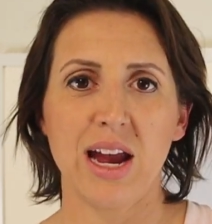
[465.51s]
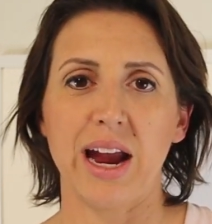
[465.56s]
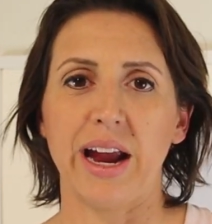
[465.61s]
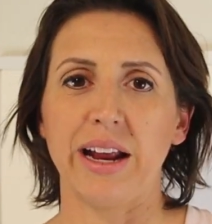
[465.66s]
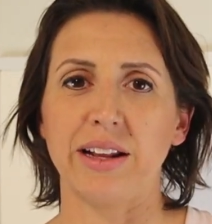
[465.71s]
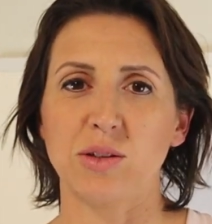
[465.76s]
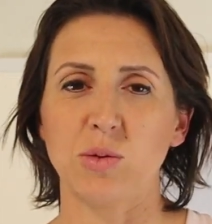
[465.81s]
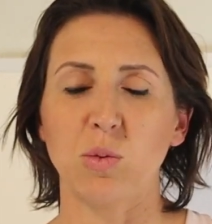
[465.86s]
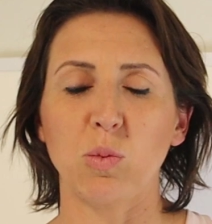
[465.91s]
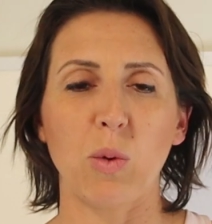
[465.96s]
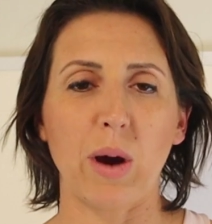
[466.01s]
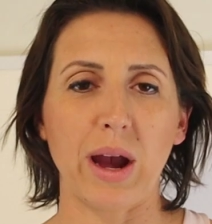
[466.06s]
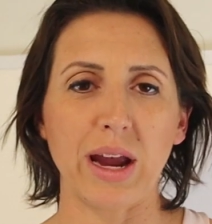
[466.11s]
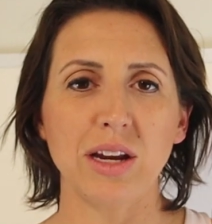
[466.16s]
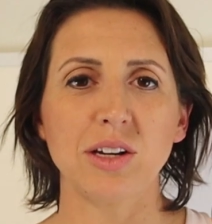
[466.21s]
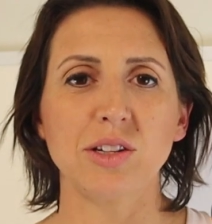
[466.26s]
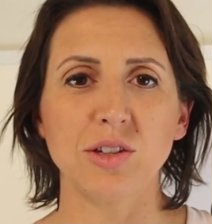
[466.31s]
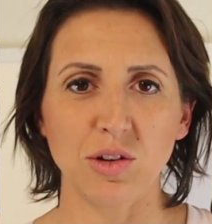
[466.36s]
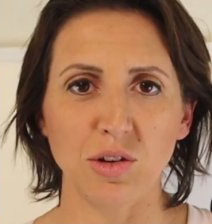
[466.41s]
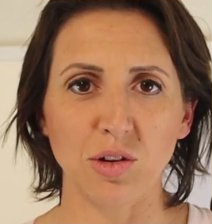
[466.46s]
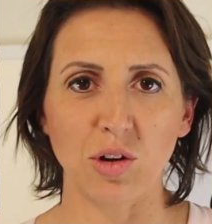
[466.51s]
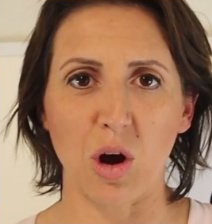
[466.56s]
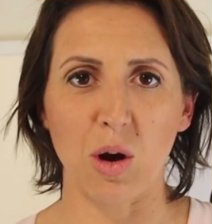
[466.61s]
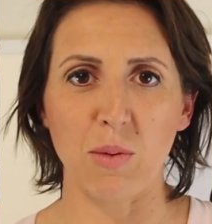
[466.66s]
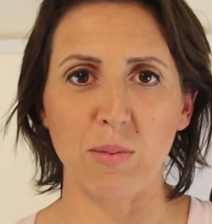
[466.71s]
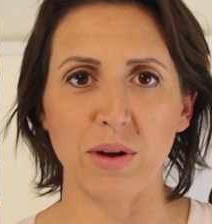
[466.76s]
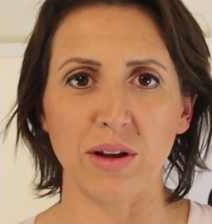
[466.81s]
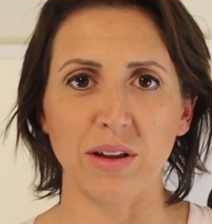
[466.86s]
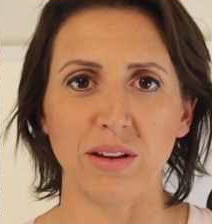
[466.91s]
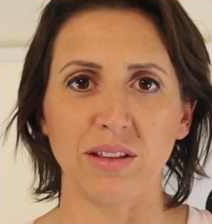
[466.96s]
It's way too
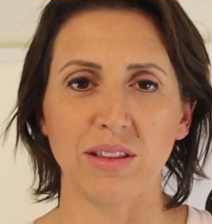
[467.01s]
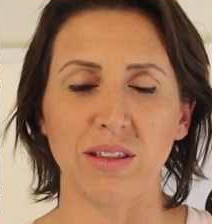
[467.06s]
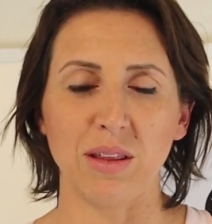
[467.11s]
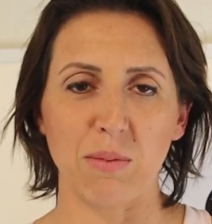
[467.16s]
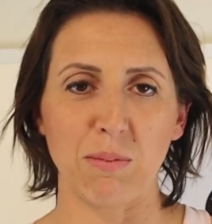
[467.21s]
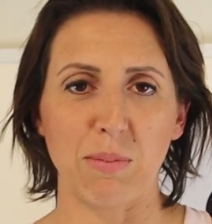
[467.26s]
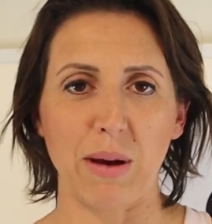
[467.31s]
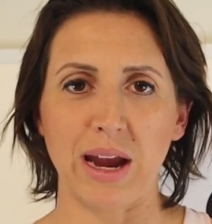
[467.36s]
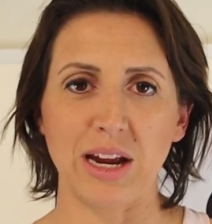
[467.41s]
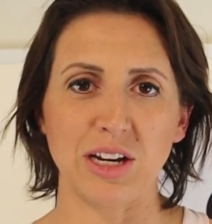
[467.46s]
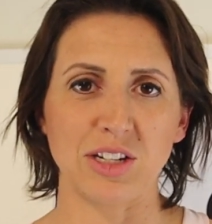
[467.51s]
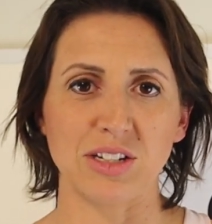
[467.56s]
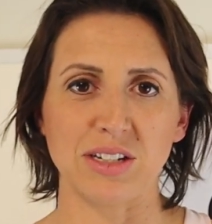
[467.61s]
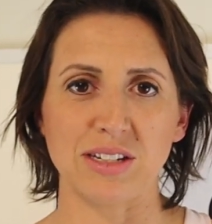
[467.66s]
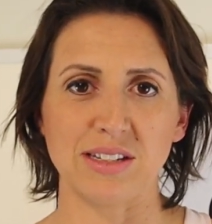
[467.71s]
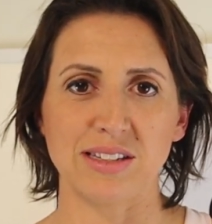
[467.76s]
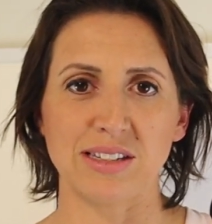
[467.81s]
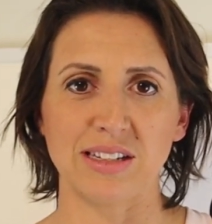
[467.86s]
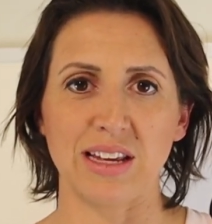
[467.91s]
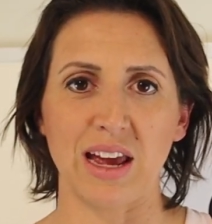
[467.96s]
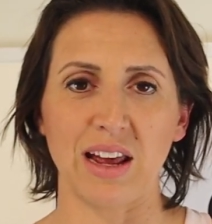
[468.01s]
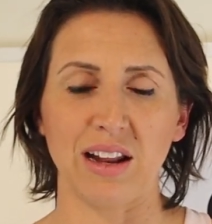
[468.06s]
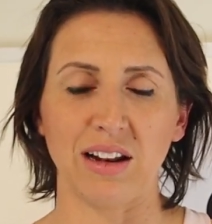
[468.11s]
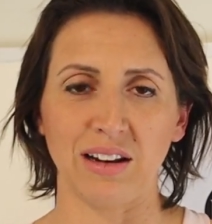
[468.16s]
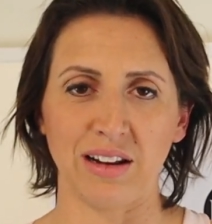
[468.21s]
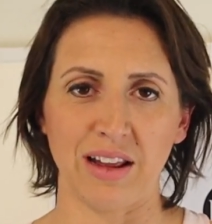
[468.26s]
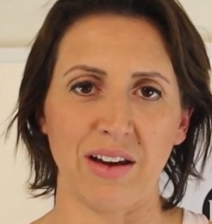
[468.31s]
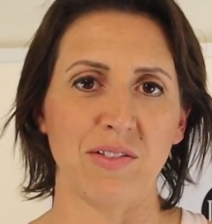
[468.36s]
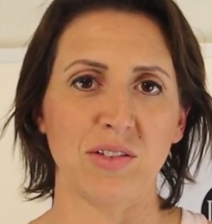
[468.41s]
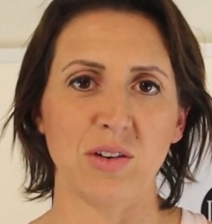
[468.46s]
common that patients get
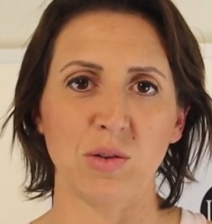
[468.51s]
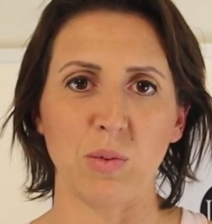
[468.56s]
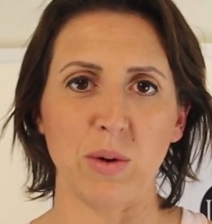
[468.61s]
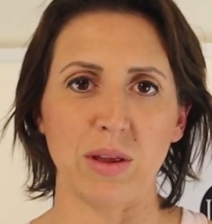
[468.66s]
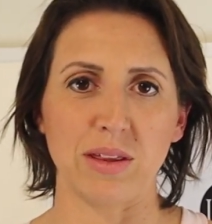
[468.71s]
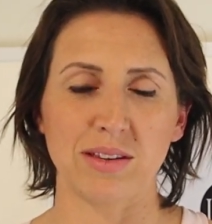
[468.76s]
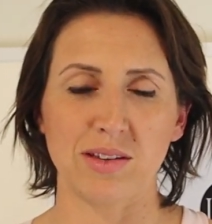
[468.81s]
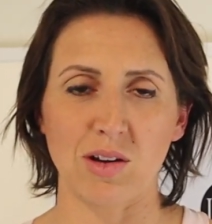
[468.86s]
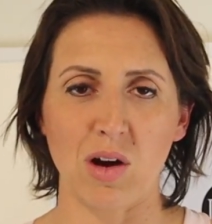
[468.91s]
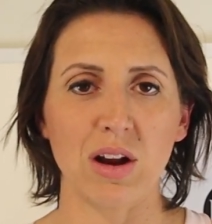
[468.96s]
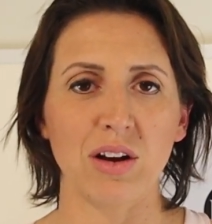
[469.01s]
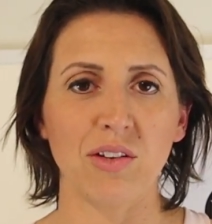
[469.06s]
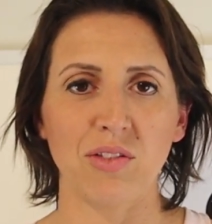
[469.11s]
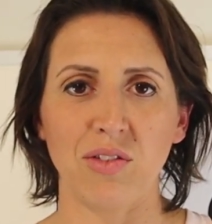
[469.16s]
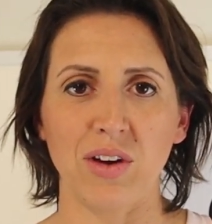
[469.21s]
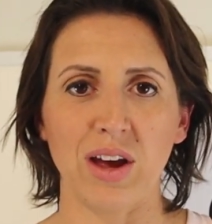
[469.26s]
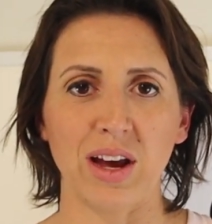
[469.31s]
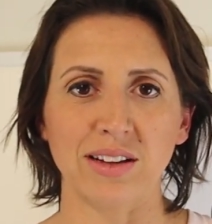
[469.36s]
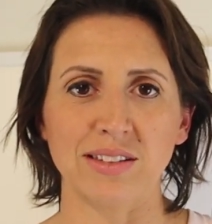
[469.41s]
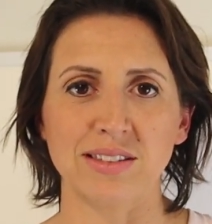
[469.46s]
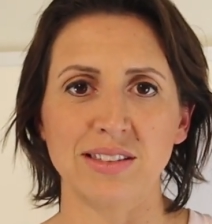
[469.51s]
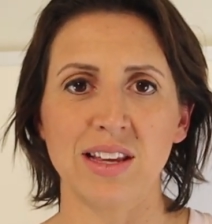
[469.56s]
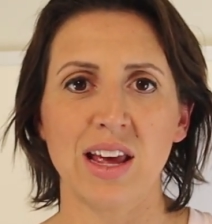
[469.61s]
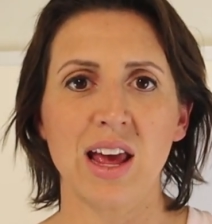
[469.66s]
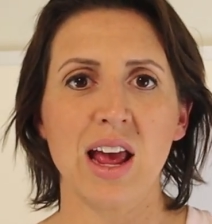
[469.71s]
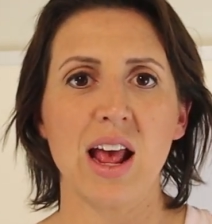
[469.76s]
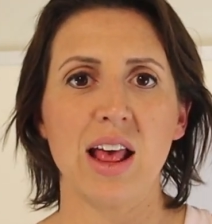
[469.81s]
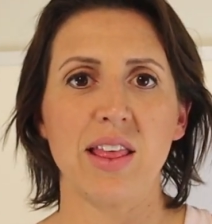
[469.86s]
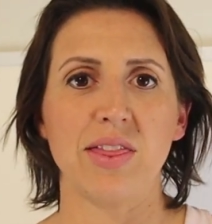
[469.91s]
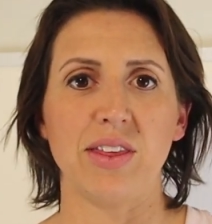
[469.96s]
left with side effects
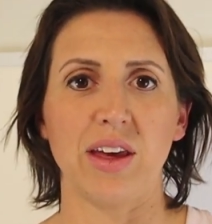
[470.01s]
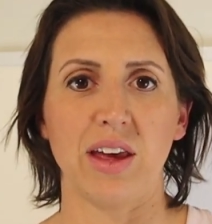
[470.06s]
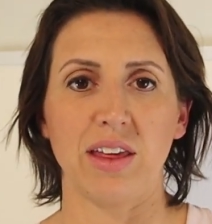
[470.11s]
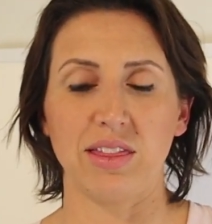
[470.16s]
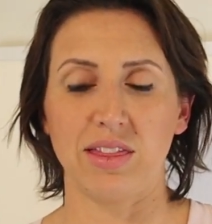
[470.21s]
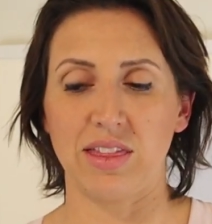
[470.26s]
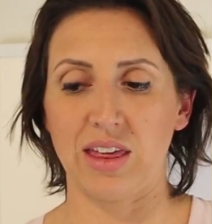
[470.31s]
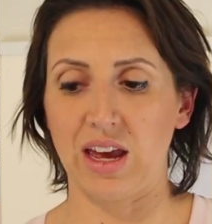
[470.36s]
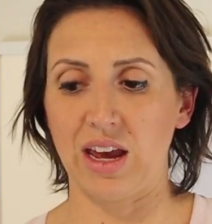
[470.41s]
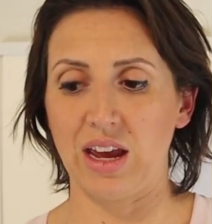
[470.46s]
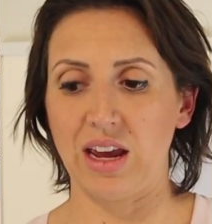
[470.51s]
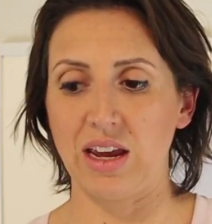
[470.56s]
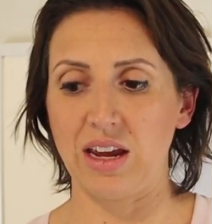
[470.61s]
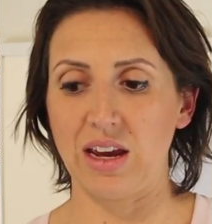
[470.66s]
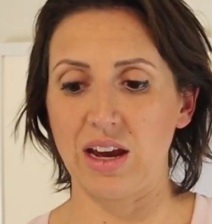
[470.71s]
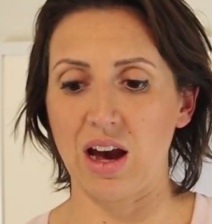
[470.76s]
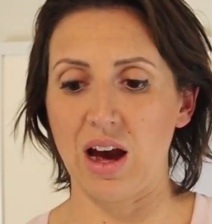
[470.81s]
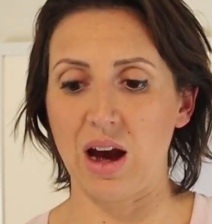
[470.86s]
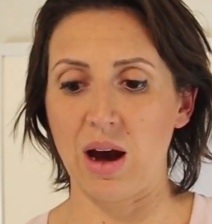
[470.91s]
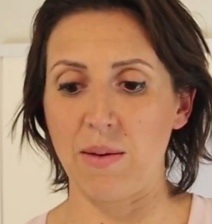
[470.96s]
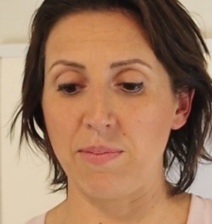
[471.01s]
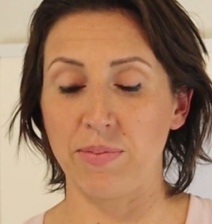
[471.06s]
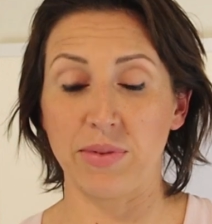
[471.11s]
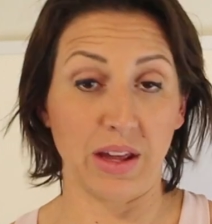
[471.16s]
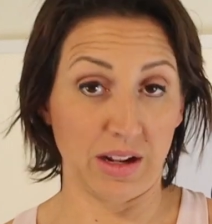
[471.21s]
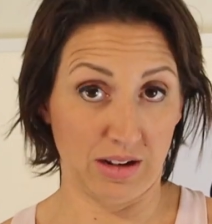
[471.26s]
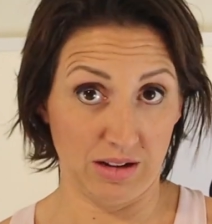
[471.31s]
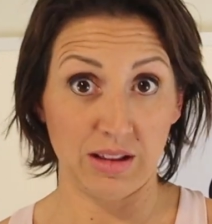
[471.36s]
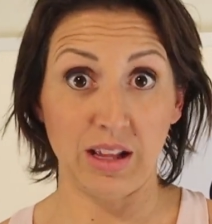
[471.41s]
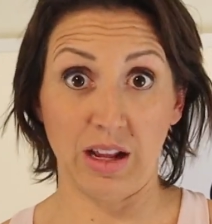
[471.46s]
that they
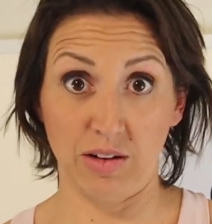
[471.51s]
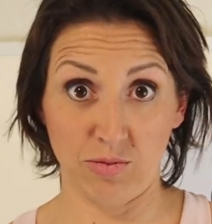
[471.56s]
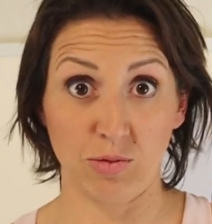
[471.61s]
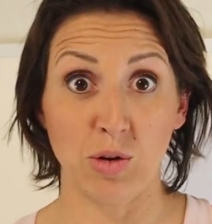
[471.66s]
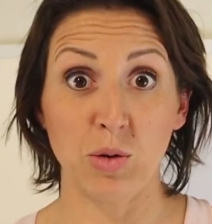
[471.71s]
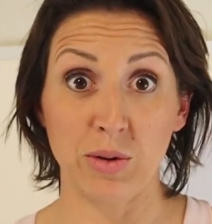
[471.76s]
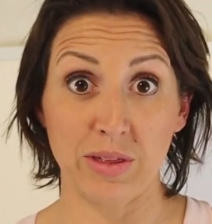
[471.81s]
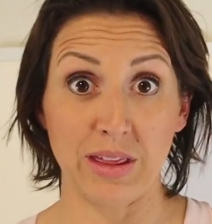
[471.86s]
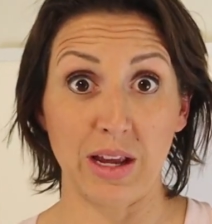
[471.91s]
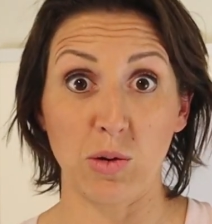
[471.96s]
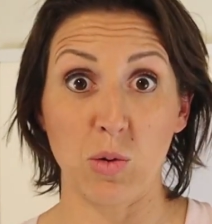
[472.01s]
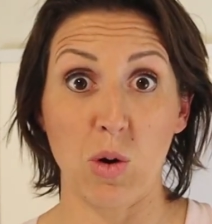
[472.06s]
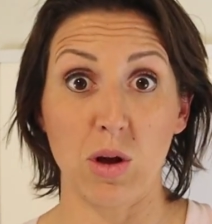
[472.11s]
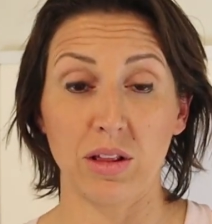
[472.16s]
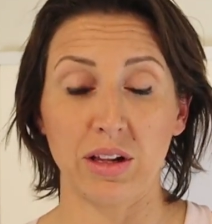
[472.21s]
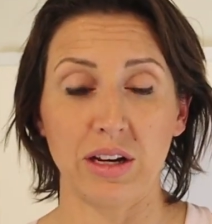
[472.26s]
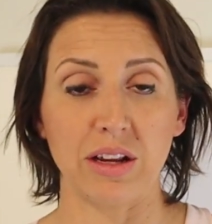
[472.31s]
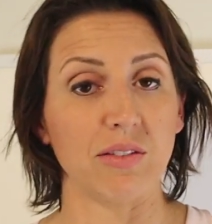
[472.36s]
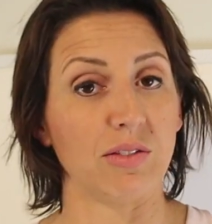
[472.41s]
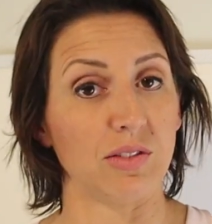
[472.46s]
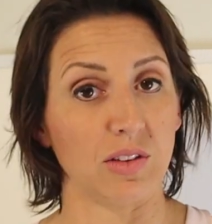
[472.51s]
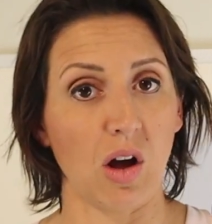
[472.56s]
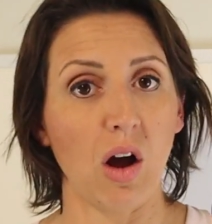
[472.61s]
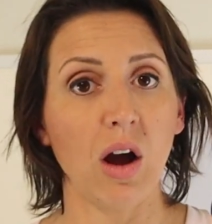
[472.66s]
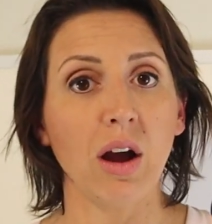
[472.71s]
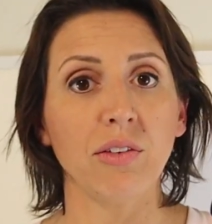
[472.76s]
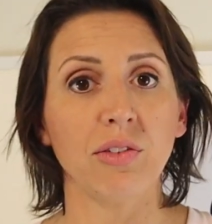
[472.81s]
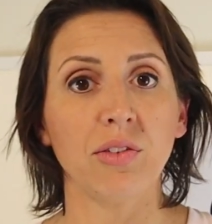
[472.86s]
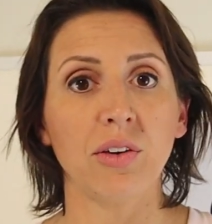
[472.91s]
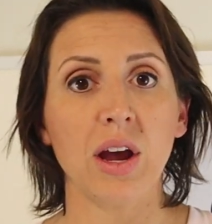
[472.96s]
that ruin their quality of
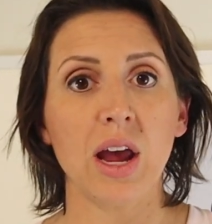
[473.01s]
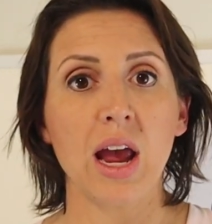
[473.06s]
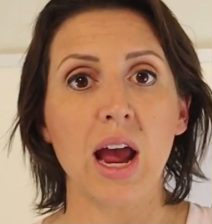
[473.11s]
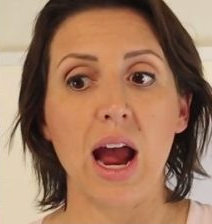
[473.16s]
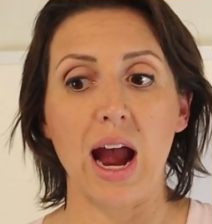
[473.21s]
life,